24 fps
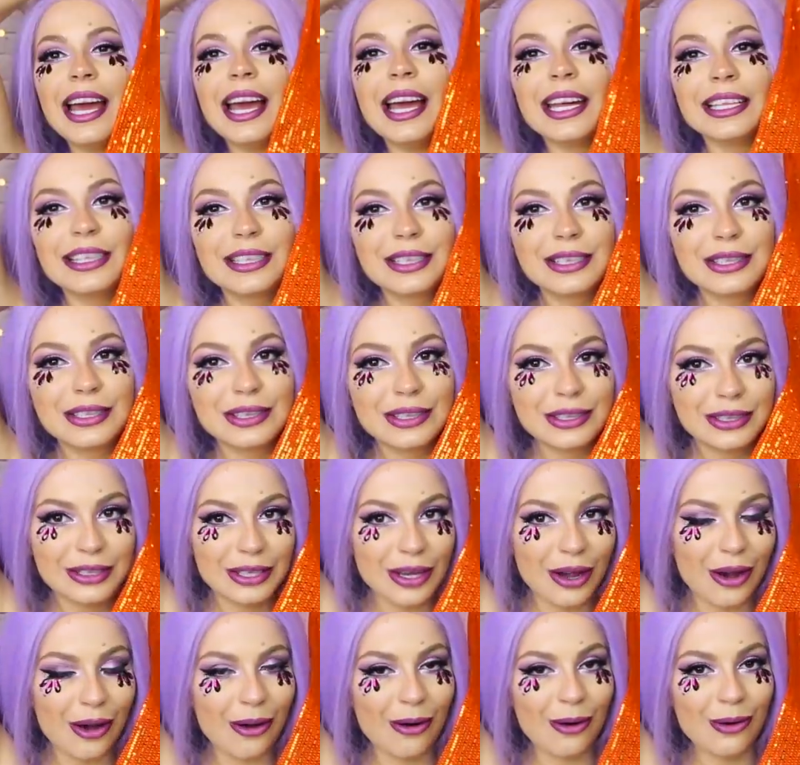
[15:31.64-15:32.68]
It's
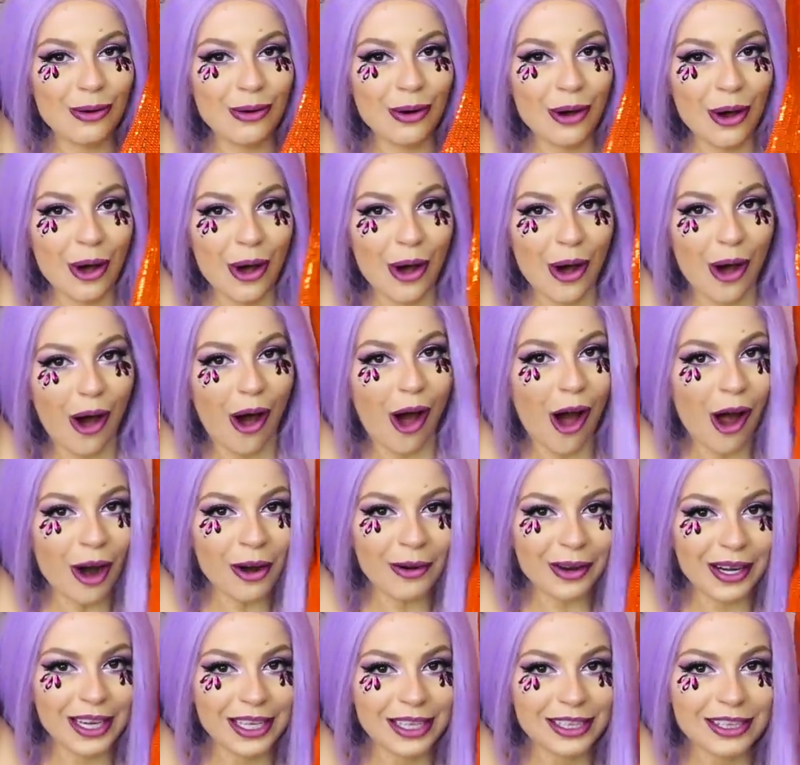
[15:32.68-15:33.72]
so
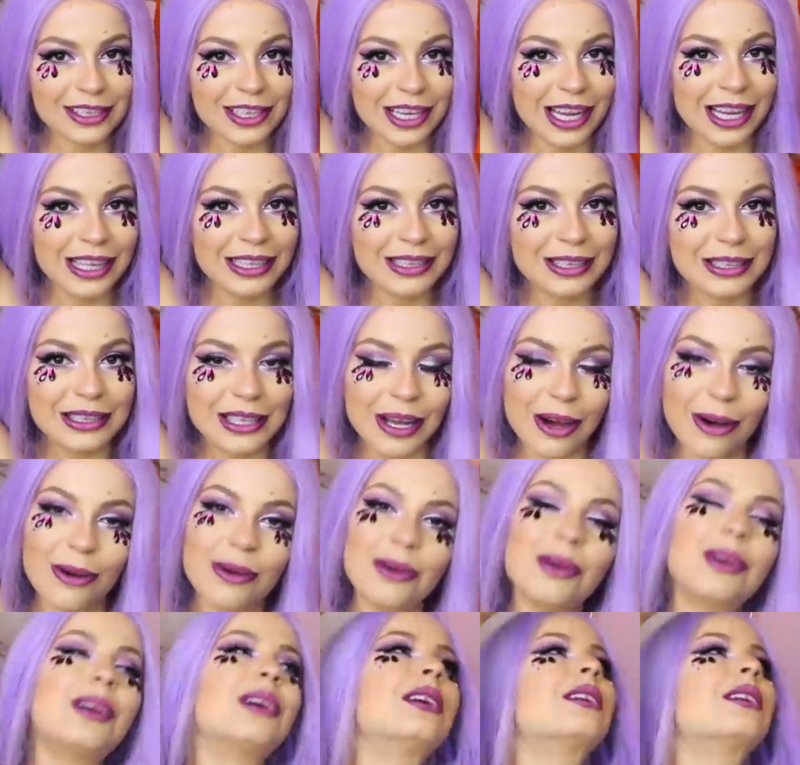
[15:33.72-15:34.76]
orange and so